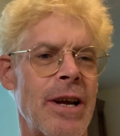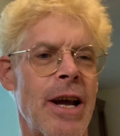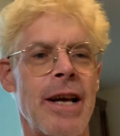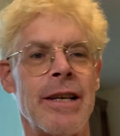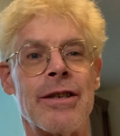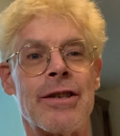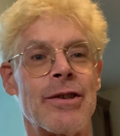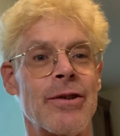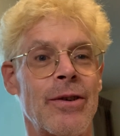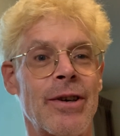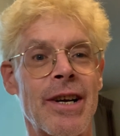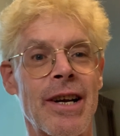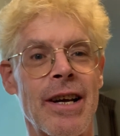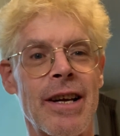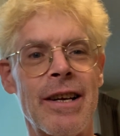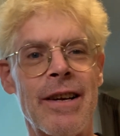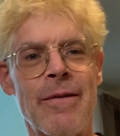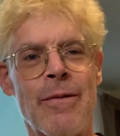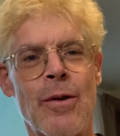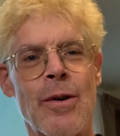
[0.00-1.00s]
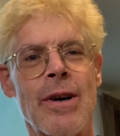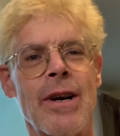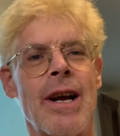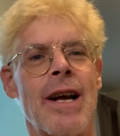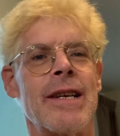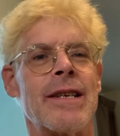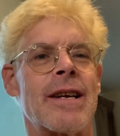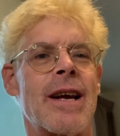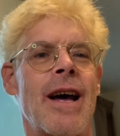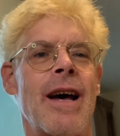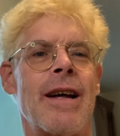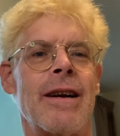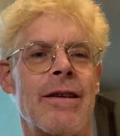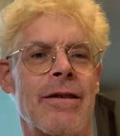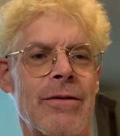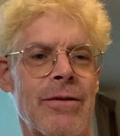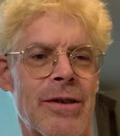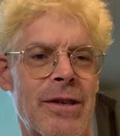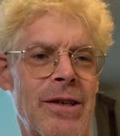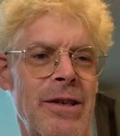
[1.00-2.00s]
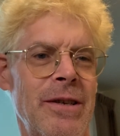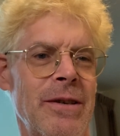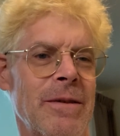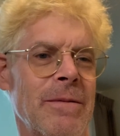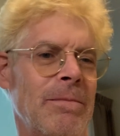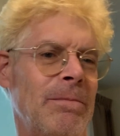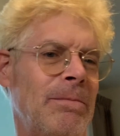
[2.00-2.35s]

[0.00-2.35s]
And Soi 94 has condos too.